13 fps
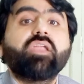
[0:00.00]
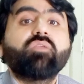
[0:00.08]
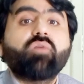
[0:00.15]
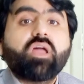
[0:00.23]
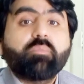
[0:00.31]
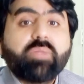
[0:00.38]

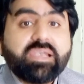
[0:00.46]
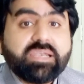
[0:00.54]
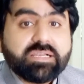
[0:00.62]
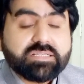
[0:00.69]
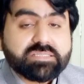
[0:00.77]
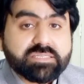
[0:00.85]

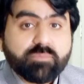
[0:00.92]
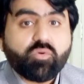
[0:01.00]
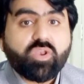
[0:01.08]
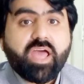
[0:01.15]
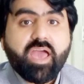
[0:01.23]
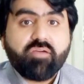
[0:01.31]
environmental
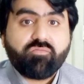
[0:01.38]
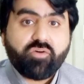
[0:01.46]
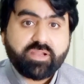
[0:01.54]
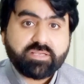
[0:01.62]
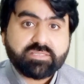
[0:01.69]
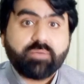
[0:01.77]
stimuli,
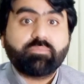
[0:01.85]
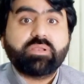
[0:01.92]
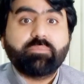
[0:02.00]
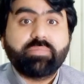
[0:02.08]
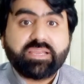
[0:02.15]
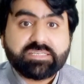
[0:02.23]
for
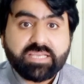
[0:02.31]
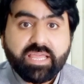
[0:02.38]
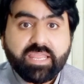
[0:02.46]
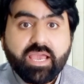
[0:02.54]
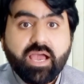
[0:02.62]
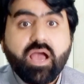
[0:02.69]
example
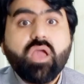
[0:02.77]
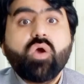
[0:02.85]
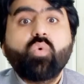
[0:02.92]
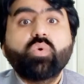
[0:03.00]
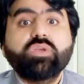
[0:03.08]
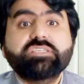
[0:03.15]
bacteria,
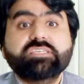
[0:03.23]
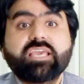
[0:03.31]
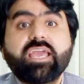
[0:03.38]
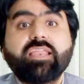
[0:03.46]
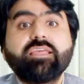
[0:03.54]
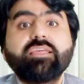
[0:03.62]
which
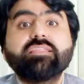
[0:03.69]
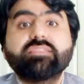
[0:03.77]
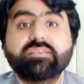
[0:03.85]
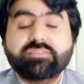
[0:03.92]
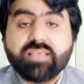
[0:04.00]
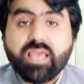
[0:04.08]
carry
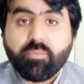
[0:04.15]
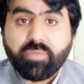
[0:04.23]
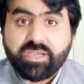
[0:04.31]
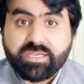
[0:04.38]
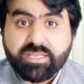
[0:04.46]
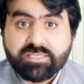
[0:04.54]
the same
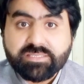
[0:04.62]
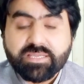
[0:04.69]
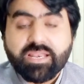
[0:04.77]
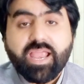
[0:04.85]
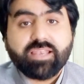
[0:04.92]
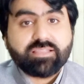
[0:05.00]

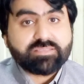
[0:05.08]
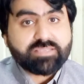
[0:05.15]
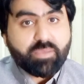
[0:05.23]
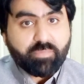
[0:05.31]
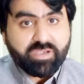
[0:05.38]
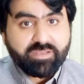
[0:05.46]
antigen, and the
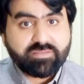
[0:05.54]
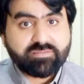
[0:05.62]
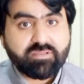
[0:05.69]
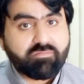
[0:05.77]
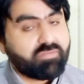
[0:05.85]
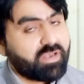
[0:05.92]
same
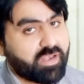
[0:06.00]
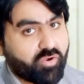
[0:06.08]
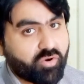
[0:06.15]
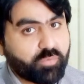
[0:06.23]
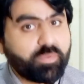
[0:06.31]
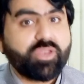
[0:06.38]
antigen will
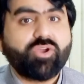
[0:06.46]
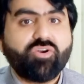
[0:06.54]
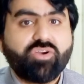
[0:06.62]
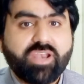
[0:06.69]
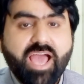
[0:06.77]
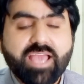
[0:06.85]
not be
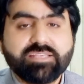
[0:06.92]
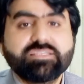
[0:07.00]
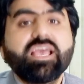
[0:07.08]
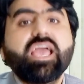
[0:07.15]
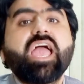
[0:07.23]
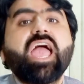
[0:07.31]

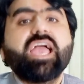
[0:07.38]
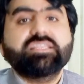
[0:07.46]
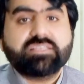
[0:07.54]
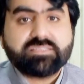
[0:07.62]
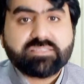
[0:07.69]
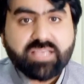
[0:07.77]
recognized
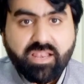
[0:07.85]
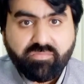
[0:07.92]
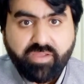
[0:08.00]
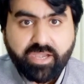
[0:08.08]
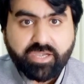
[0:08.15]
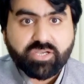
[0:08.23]
as a self
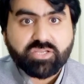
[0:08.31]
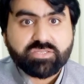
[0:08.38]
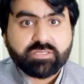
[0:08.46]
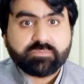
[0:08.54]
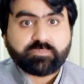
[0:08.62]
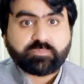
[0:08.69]

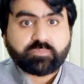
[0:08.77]
antigen.